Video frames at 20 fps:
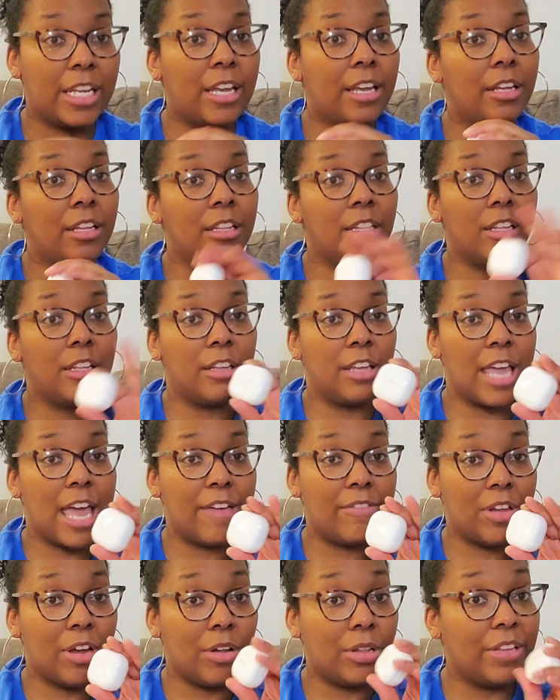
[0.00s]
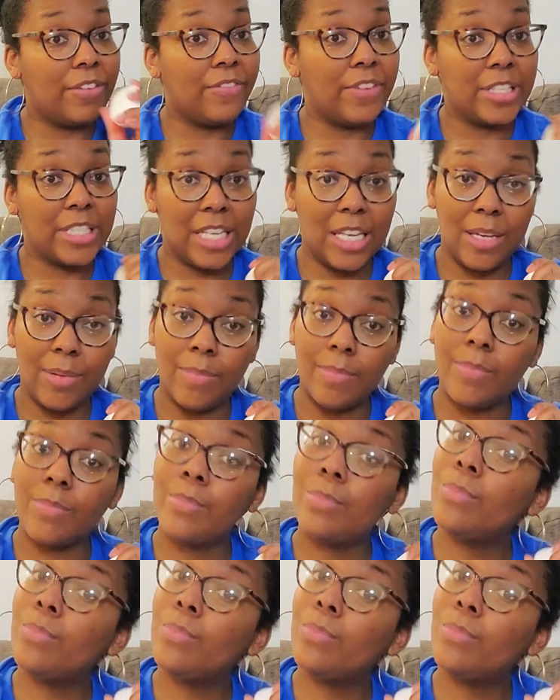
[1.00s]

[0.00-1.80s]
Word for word: at having only 15%